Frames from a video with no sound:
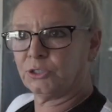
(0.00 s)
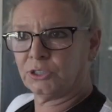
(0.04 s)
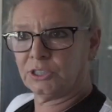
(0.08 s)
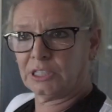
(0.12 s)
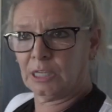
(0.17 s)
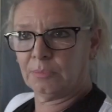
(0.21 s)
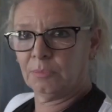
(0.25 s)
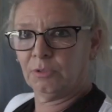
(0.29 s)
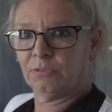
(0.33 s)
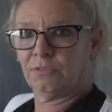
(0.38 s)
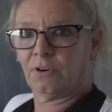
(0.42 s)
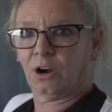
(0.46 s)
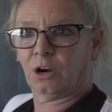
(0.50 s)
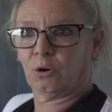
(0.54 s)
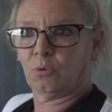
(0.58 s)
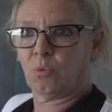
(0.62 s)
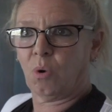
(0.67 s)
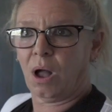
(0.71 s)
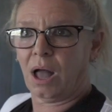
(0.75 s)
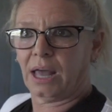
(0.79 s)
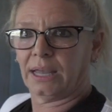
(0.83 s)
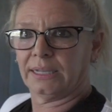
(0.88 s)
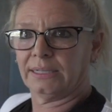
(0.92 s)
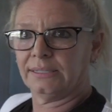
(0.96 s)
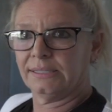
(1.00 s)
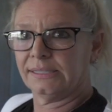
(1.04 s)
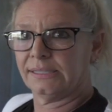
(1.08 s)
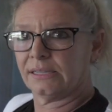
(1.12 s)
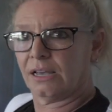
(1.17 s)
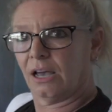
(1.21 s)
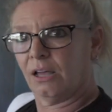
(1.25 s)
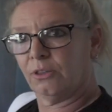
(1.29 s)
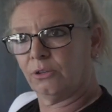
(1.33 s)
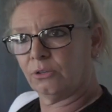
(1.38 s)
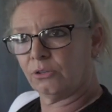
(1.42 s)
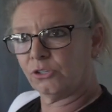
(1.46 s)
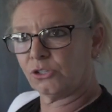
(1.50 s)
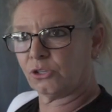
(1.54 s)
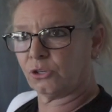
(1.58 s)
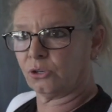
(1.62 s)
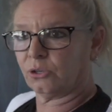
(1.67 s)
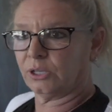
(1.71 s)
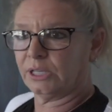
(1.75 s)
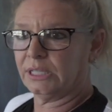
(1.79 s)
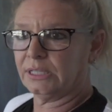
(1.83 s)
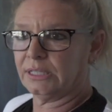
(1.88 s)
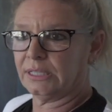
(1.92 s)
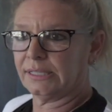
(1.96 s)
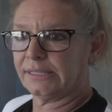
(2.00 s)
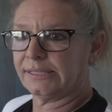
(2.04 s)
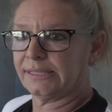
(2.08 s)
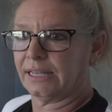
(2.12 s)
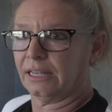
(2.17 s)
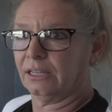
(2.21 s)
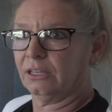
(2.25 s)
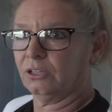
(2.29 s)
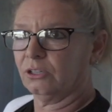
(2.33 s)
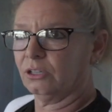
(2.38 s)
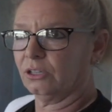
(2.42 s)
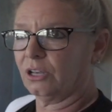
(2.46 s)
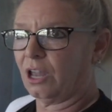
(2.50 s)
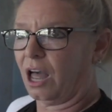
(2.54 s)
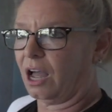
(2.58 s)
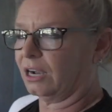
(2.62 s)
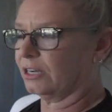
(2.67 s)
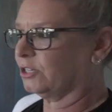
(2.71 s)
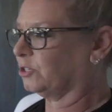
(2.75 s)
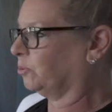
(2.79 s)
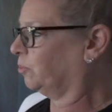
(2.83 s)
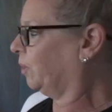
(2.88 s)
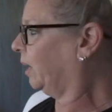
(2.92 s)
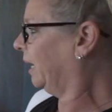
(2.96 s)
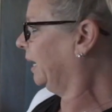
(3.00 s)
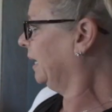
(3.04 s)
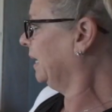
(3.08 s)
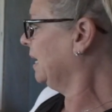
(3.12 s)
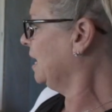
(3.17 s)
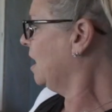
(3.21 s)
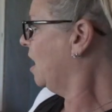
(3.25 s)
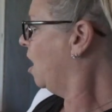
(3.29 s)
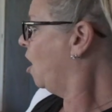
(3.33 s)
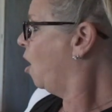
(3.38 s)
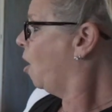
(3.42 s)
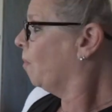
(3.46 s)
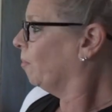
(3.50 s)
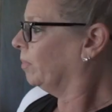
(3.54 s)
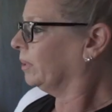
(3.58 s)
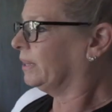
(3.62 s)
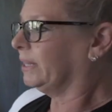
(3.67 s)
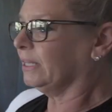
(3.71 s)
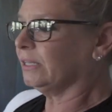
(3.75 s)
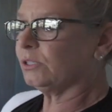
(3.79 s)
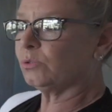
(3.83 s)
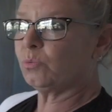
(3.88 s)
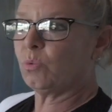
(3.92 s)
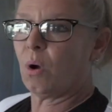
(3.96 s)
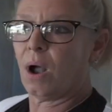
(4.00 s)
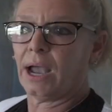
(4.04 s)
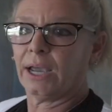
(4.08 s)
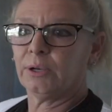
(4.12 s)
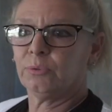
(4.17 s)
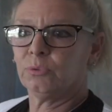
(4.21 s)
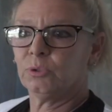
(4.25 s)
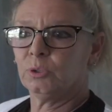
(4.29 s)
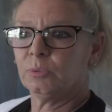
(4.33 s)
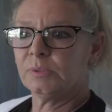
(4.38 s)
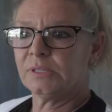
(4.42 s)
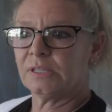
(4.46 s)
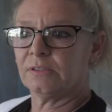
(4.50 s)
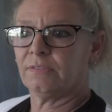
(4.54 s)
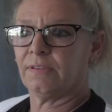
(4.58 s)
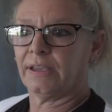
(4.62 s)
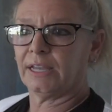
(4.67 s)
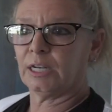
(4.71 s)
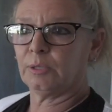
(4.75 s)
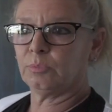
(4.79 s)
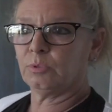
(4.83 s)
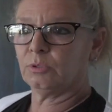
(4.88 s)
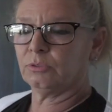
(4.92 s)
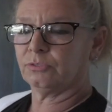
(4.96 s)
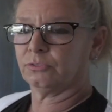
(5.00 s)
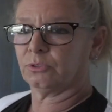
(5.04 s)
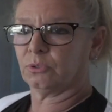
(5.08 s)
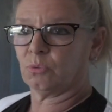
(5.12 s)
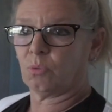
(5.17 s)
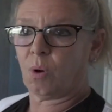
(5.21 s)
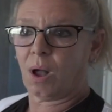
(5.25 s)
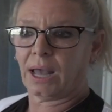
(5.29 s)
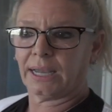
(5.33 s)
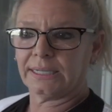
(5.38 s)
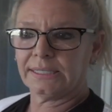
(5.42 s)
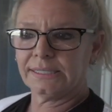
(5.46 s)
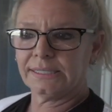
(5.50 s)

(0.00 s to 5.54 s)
some of our wines, others are in the cellar, locked away, but this wine room is available for wine